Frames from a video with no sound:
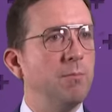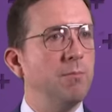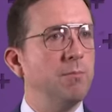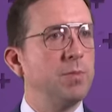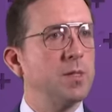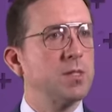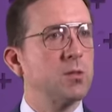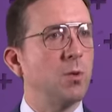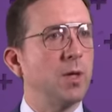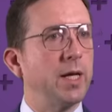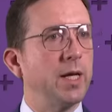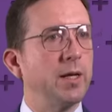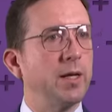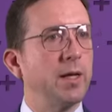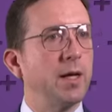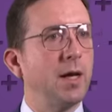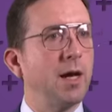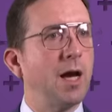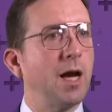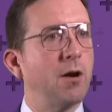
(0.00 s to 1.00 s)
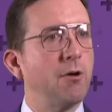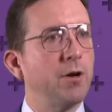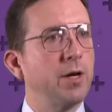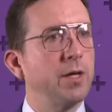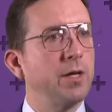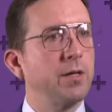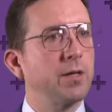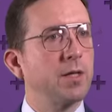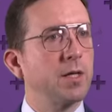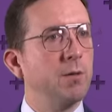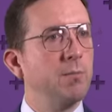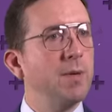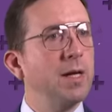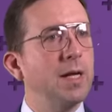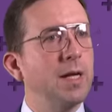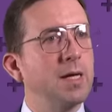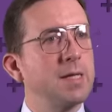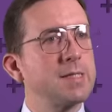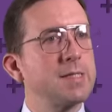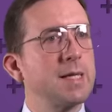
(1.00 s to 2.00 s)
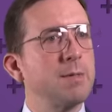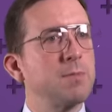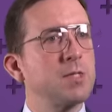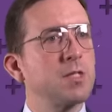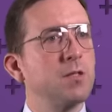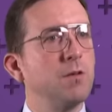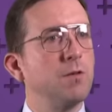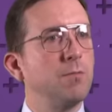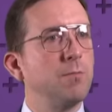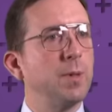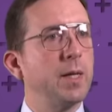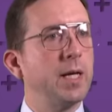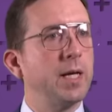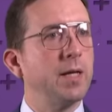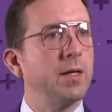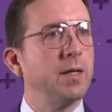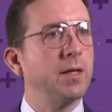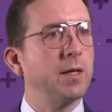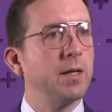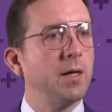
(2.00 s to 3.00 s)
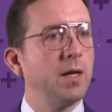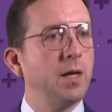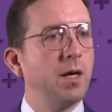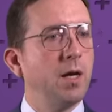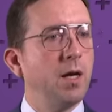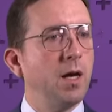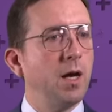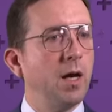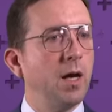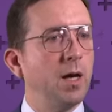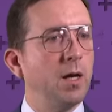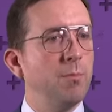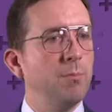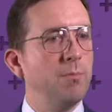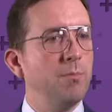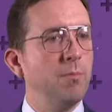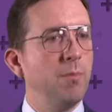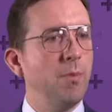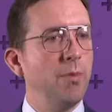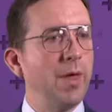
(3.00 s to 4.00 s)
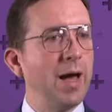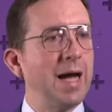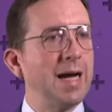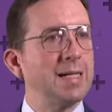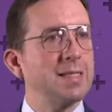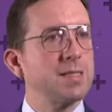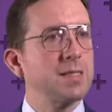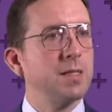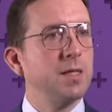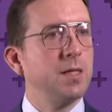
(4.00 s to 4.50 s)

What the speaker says: between Harry and Camilla seems to have been that,